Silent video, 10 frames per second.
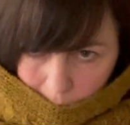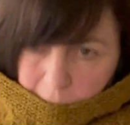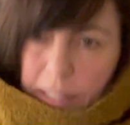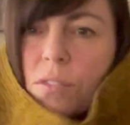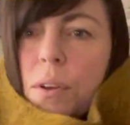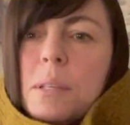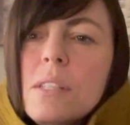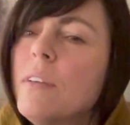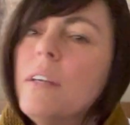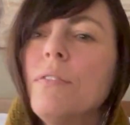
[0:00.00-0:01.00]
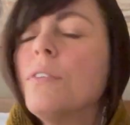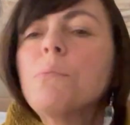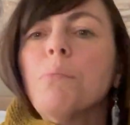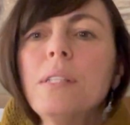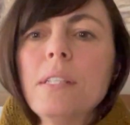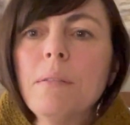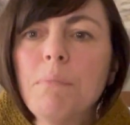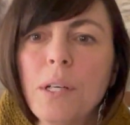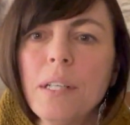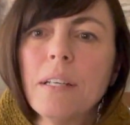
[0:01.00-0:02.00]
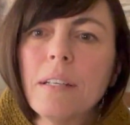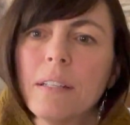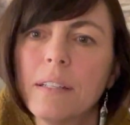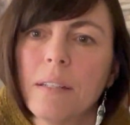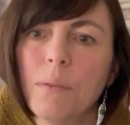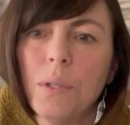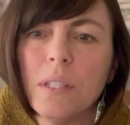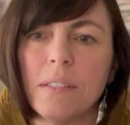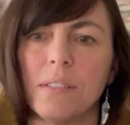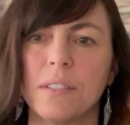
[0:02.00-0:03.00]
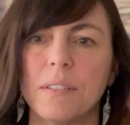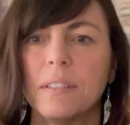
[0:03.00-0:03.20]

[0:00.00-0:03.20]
It's from his very first printed book, Woolens,